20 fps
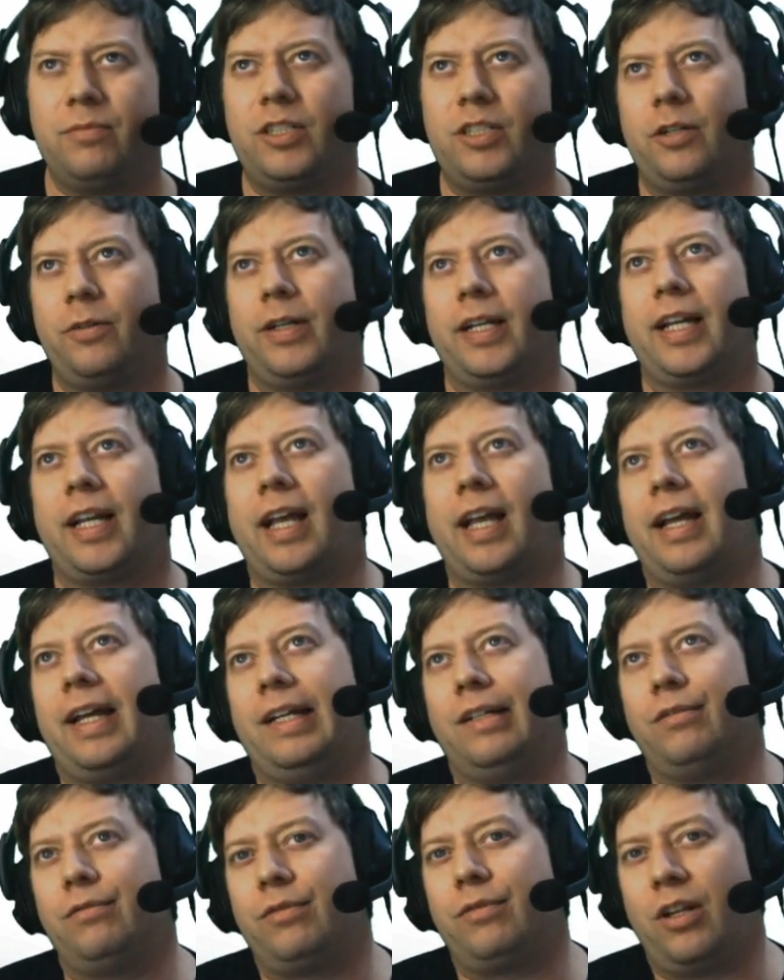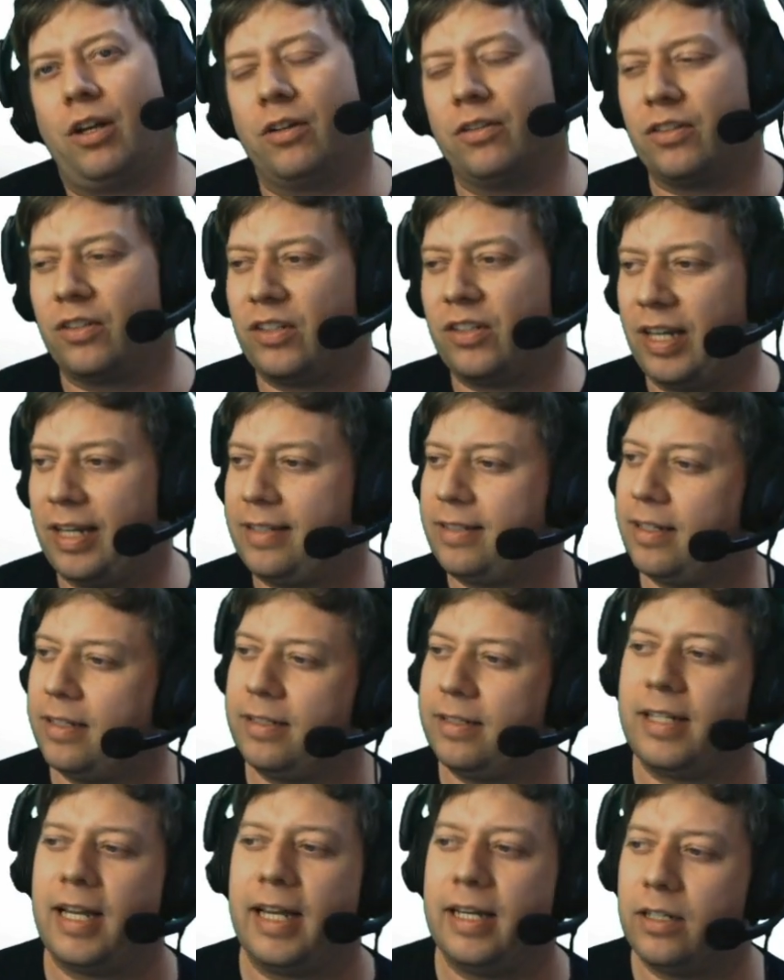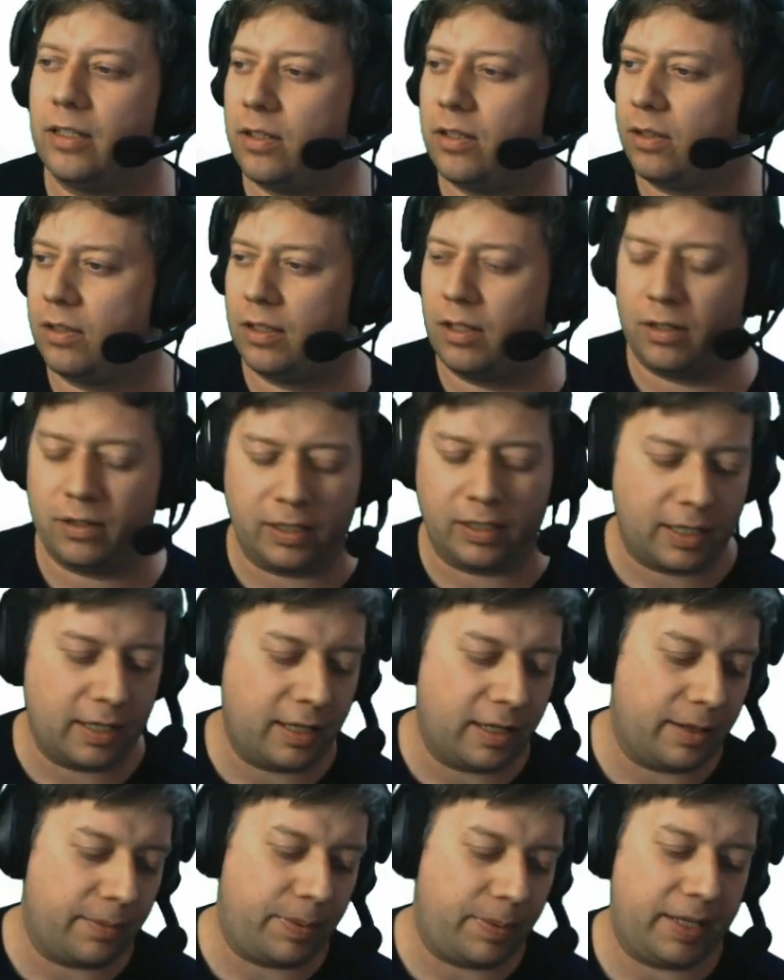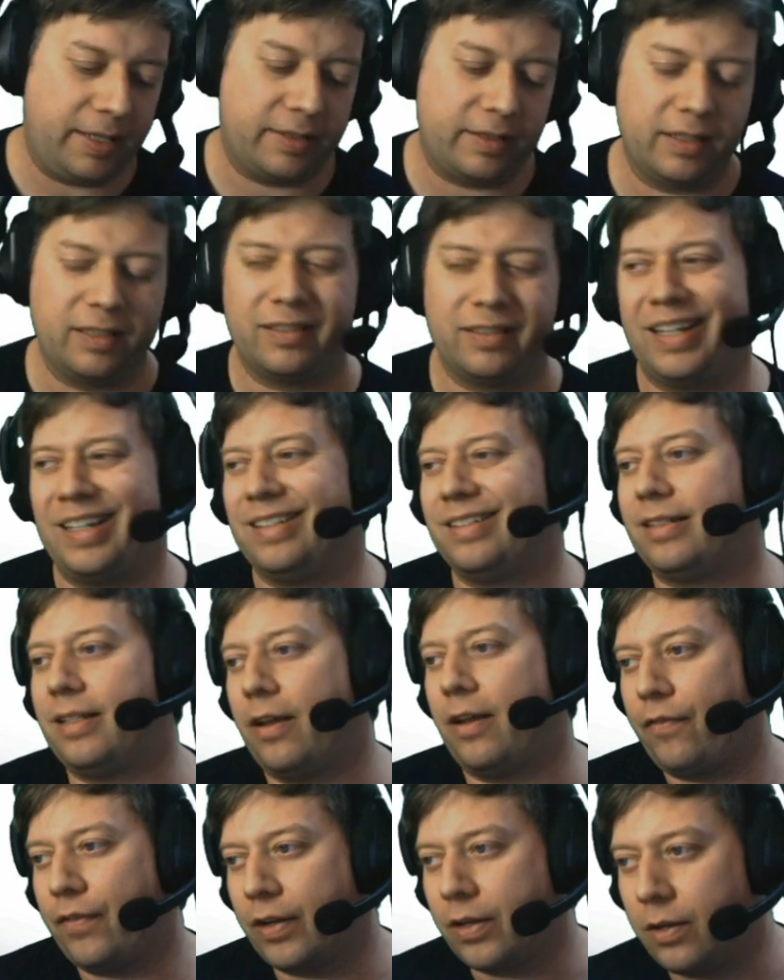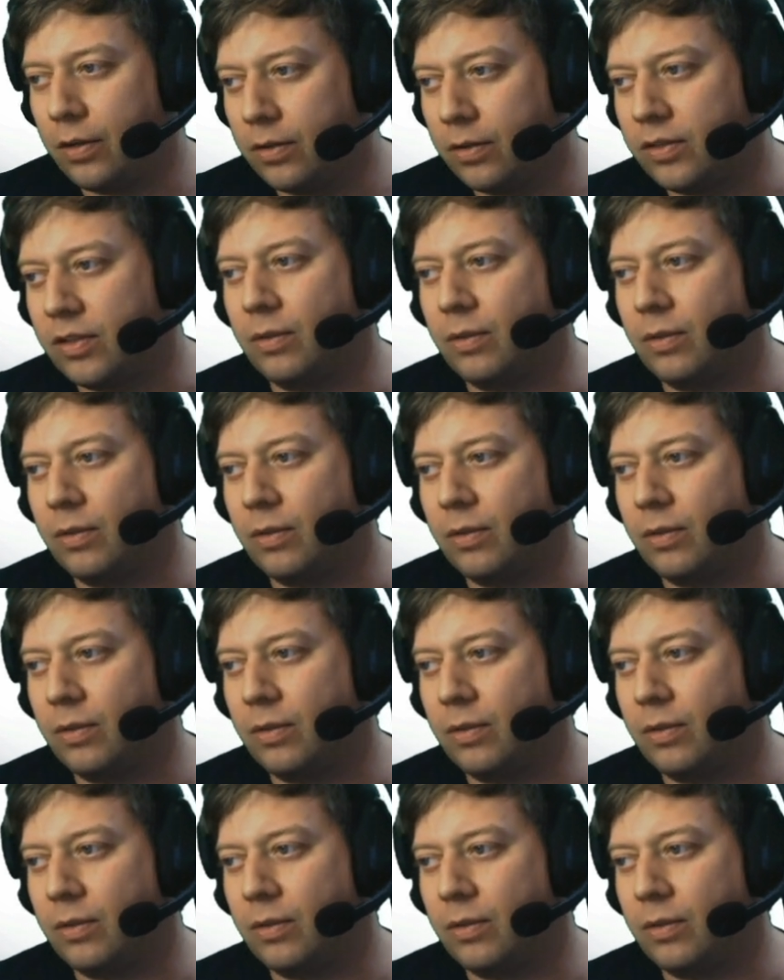Doing a consistent tint on a clear piece is difficult,